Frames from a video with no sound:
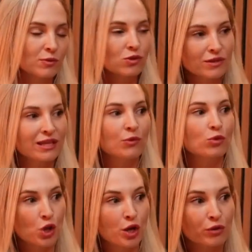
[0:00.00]
So it's not saying that we'll
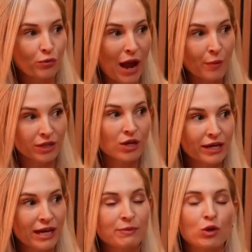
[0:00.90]
turn it around within
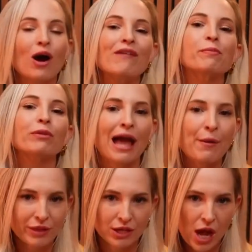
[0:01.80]
90 days, but you'll have a
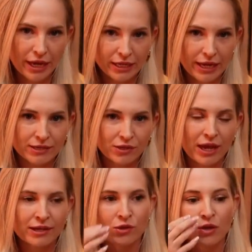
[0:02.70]
plan within 90 days.
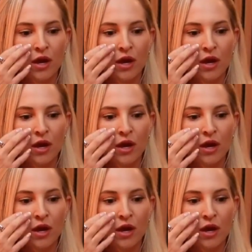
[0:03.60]
Okay. So